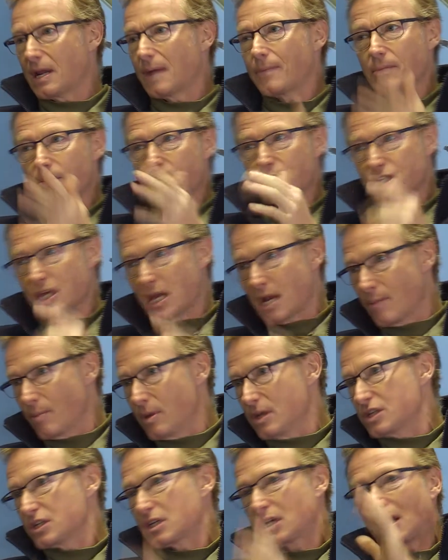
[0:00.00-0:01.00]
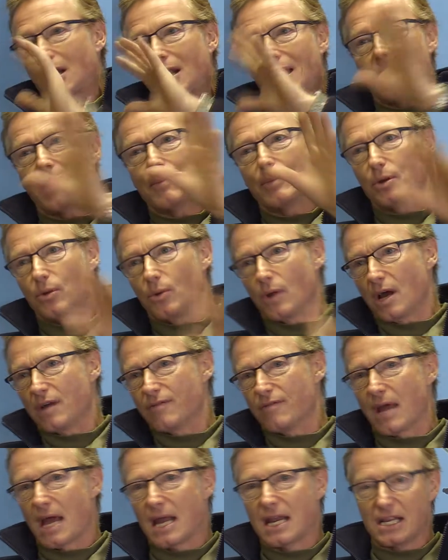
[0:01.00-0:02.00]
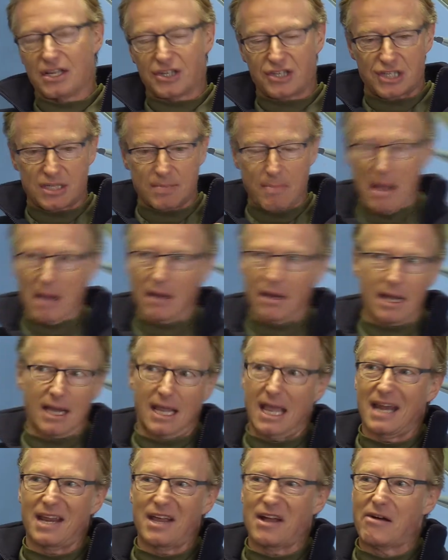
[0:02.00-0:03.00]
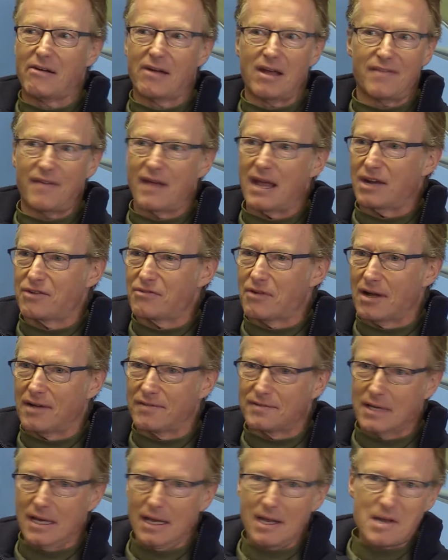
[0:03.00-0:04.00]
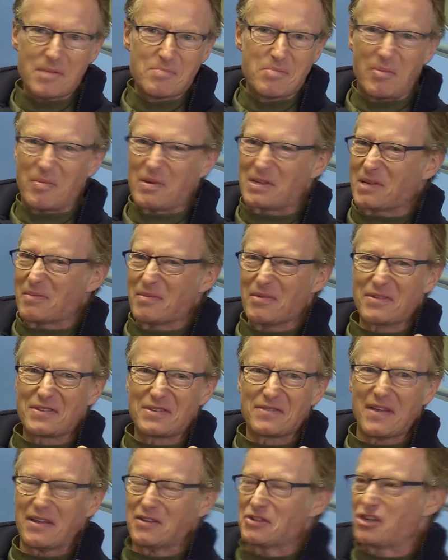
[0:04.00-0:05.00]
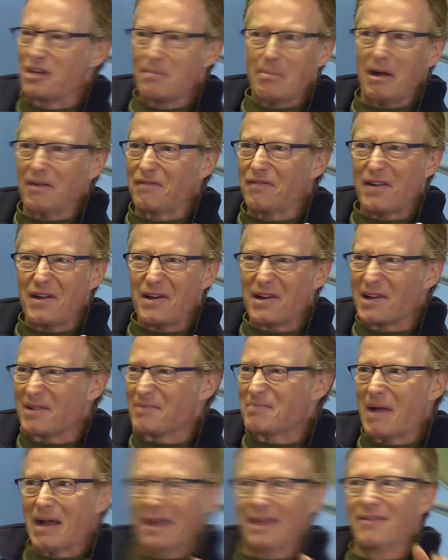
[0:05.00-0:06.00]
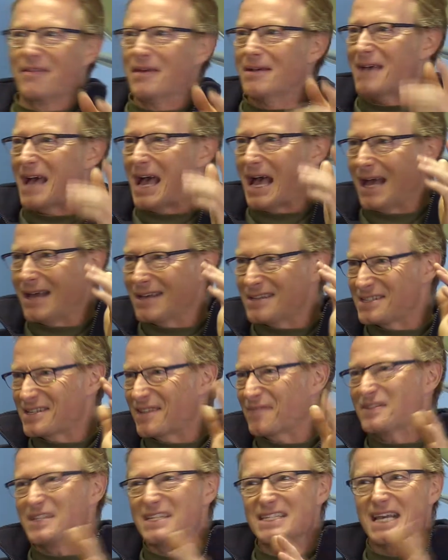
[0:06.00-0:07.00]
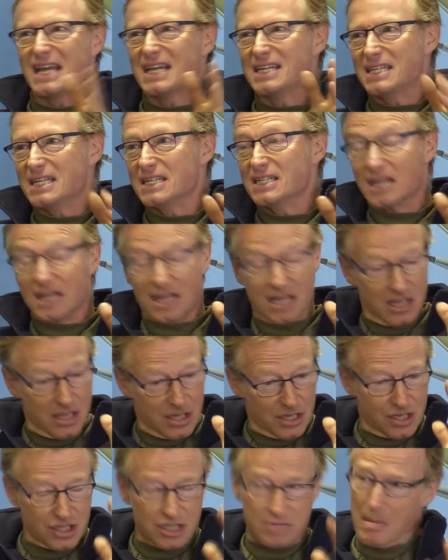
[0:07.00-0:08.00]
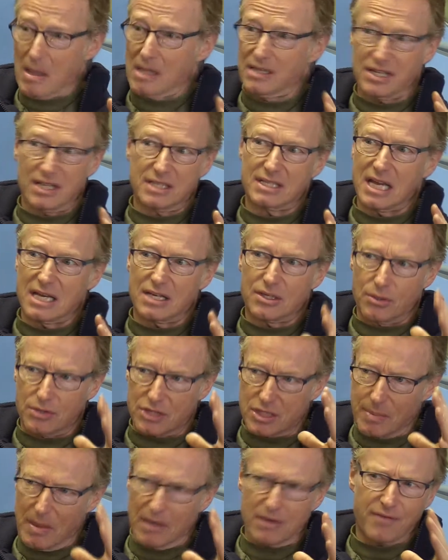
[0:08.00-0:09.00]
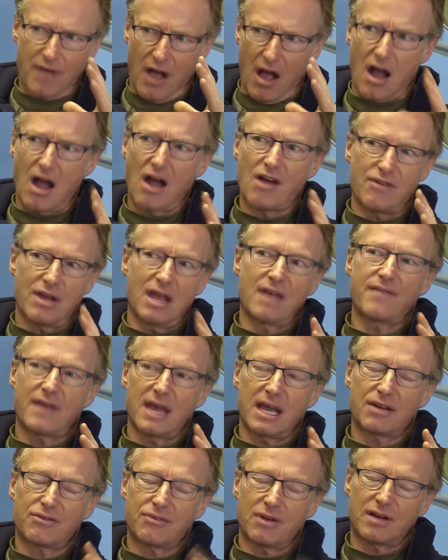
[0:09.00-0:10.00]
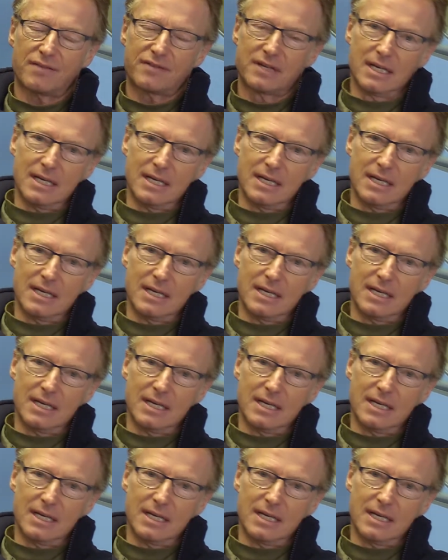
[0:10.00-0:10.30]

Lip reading: up the museum, we just clambered all over it, and it smelt like any RAF aircraft. Probably some of us had done chipmunk flying back in the 70s, 80s, smelt identical, it smelled of RAF aircraft.